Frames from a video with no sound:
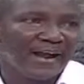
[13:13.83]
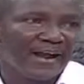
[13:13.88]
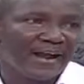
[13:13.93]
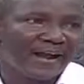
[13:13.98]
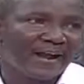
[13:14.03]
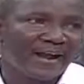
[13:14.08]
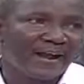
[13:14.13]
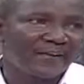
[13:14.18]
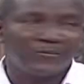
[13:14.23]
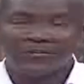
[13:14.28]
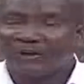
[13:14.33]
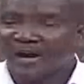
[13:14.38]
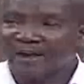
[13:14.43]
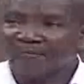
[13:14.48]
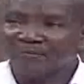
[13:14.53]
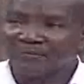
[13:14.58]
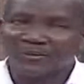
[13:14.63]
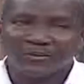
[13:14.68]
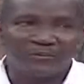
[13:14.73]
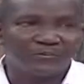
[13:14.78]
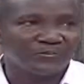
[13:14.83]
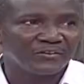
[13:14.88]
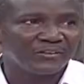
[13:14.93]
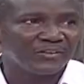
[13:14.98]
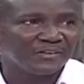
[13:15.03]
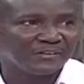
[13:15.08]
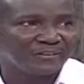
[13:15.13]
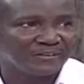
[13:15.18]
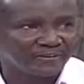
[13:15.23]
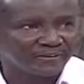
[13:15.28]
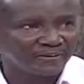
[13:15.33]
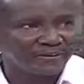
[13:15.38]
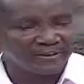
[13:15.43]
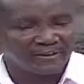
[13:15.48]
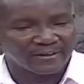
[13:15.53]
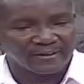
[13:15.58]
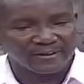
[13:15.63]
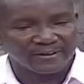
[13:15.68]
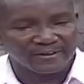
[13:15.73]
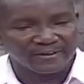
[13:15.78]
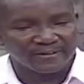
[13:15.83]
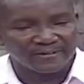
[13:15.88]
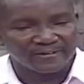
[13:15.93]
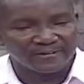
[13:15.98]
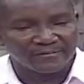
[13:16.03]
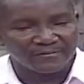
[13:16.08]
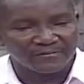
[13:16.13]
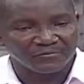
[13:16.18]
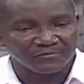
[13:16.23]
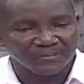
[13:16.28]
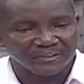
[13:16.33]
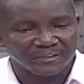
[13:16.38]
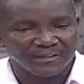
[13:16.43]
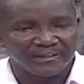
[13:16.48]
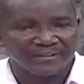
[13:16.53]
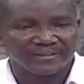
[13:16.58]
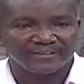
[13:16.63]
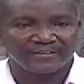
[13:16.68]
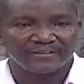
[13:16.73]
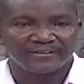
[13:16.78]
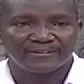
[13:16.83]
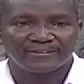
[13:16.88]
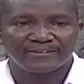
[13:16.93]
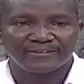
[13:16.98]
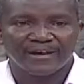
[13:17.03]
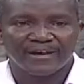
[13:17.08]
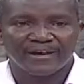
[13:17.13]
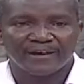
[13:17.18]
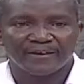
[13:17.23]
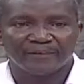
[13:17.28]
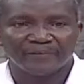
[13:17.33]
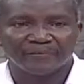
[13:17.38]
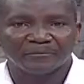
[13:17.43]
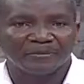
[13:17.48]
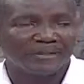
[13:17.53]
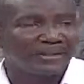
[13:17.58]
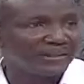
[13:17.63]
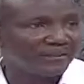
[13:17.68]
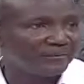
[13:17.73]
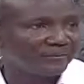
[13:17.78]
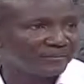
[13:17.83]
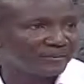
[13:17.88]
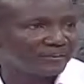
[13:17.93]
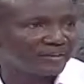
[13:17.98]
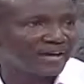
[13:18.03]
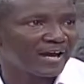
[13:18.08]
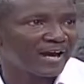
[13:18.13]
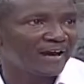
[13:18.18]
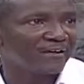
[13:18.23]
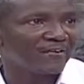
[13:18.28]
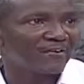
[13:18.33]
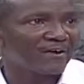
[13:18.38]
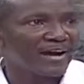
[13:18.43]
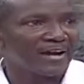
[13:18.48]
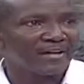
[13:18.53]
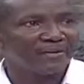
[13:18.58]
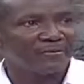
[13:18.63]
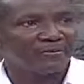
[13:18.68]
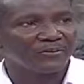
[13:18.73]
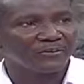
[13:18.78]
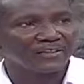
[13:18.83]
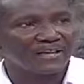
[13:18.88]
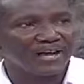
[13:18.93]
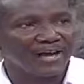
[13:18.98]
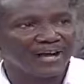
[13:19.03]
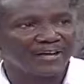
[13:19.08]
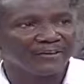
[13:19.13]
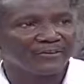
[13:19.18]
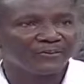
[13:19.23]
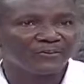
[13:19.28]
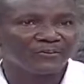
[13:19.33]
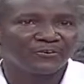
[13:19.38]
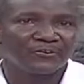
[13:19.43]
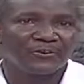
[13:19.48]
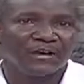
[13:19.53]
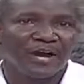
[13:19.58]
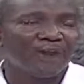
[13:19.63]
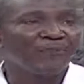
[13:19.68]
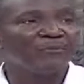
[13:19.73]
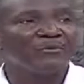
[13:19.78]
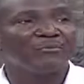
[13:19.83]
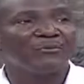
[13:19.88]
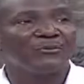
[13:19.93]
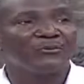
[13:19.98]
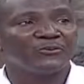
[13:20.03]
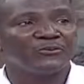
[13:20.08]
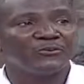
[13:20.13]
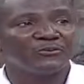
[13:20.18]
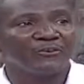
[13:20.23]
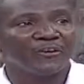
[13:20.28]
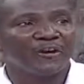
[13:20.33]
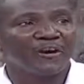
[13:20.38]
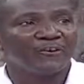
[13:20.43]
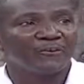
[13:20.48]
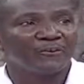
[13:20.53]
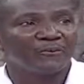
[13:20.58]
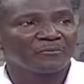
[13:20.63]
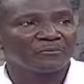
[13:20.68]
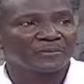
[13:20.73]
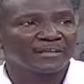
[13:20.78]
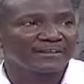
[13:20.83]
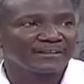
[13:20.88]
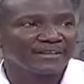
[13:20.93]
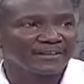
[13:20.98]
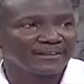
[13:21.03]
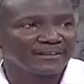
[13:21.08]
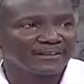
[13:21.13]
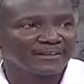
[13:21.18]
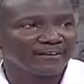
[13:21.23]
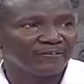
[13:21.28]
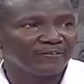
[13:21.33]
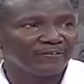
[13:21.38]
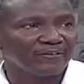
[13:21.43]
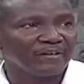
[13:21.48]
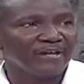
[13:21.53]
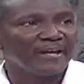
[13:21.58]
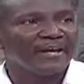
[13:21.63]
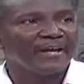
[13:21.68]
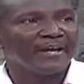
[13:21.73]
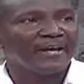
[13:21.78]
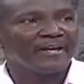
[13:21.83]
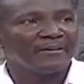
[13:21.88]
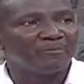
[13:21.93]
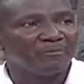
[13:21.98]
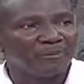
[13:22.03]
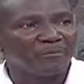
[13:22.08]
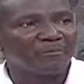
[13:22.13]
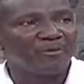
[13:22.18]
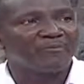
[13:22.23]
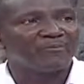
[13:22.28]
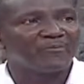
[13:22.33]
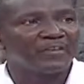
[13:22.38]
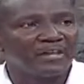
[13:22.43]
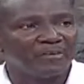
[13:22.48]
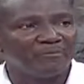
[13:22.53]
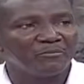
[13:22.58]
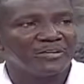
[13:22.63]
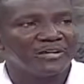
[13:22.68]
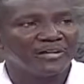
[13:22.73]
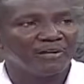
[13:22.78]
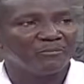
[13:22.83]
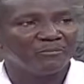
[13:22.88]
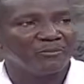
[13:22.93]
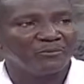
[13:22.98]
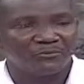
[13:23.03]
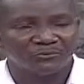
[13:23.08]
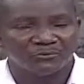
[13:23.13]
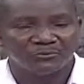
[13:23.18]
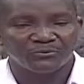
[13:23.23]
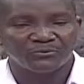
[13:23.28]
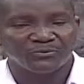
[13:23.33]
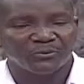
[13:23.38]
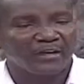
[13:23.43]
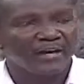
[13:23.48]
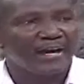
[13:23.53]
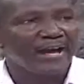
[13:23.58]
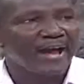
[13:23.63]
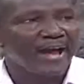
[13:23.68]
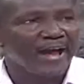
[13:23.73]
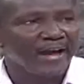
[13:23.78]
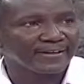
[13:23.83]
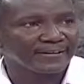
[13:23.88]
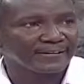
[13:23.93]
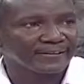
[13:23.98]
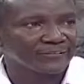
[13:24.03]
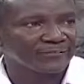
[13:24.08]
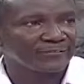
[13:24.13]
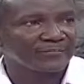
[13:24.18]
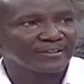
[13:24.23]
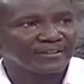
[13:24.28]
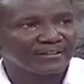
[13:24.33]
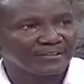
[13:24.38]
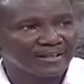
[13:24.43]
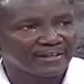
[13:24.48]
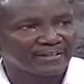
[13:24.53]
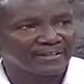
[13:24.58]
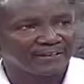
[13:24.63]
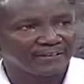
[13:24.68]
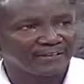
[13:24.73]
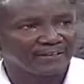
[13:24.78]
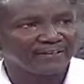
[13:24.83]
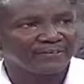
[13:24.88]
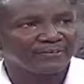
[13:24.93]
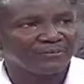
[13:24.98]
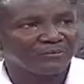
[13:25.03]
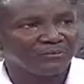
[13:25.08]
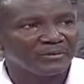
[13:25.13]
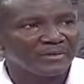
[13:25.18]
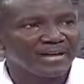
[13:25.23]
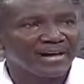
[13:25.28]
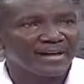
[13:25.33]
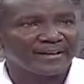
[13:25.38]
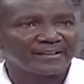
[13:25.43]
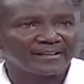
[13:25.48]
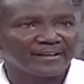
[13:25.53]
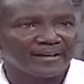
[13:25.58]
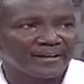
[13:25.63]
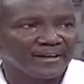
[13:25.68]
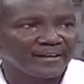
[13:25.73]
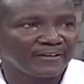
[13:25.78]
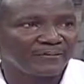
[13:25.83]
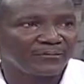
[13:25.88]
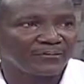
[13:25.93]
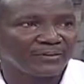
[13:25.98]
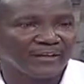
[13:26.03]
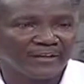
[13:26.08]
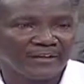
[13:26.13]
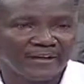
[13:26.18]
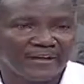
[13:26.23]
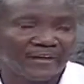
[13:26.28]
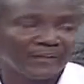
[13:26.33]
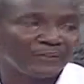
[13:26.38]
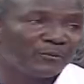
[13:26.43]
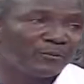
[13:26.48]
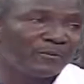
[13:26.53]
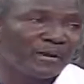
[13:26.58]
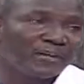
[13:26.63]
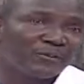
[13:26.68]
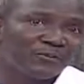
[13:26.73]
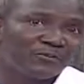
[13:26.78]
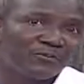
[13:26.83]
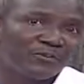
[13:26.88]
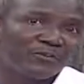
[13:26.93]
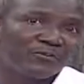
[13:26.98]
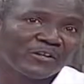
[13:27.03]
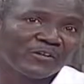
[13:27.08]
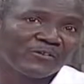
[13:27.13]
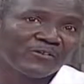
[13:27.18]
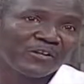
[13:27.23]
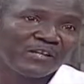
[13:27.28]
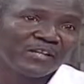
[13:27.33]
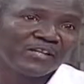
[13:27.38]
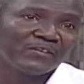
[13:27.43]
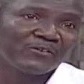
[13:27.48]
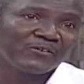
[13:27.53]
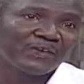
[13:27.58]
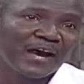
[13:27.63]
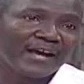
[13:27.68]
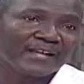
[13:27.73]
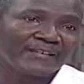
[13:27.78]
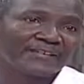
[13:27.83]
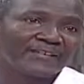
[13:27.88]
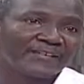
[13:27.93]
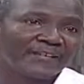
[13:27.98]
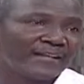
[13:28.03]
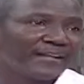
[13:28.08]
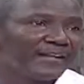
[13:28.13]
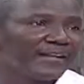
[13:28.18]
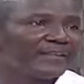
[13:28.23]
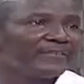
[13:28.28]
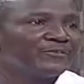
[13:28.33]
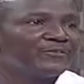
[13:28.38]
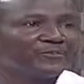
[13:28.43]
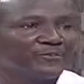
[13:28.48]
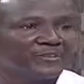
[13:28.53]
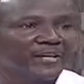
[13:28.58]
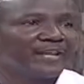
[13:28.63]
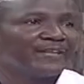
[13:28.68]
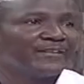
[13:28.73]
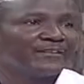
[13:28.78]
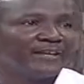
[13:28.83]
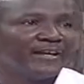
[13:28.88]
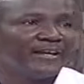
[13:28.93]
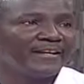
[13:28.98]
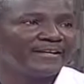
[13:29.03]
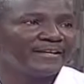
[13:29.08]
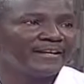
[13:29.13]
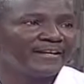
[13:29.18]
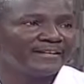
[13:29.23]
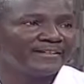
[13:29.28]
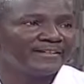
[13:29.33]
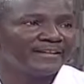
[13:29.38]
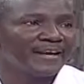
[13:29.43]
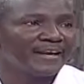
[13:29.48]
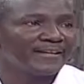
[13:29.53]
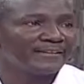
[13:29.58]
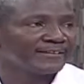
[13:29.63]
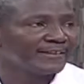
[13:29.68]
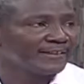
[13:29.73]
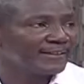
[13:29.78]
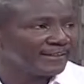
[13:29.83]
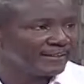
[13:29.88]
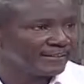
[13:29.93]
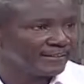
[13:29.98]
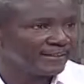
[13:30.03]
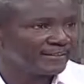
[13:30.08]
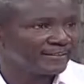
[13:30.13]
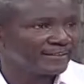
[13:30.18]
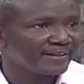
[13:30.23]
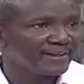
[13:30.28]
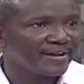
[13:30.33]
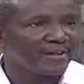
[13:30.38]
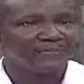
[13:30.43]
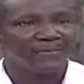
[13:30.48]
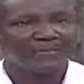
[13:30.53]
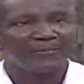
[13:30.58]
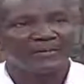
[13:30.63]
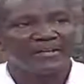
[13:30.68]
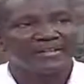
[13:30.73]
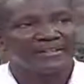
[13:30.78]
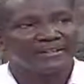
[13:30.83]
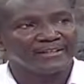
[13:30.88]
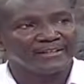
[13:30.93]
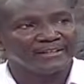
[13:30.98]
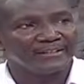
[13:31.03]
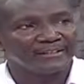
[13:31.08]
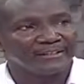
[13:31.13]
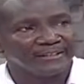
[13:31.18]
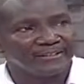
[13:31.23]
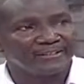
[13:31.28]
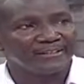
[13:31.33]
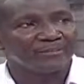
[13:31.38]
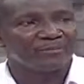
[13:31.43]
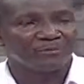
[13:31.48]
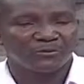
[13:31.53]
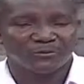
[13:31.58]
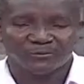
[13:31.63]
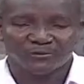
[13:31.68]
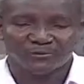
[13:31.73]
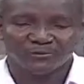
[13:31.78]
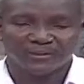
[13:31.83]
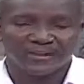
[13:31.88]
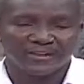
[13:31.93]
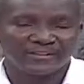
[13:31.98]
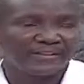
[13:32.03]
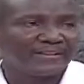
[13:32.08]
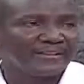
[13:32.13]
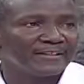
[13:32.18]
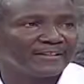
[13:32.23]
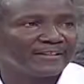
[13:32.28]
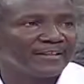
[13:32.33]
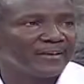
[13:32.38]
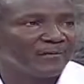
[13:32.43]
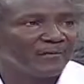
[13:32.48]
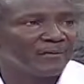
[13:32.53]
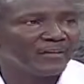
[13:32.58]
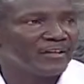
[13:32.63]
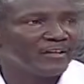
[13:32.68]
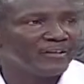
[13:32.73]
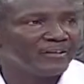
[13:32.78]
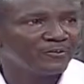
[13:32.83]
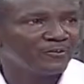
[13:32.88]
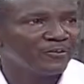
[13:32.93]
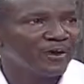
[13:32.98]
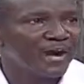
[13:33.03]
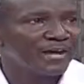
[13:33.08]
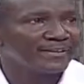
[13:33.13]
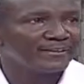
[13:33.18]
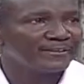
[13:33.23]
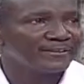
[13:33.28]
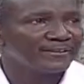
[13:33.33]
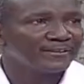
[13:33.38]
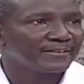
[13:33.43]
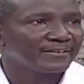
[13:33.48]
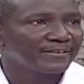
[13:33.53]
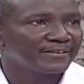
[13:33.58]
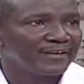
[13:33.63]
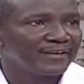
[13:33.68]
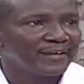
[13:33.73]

I'm sure you've seen in various clips how animals are handled or how we produce our crops at a certain level, and people have then been able to ask certain things to be done in a right way. So part of what we're doing is to ask Kenyans to start engaging us and engaging government and engaging producers in beginning to ask.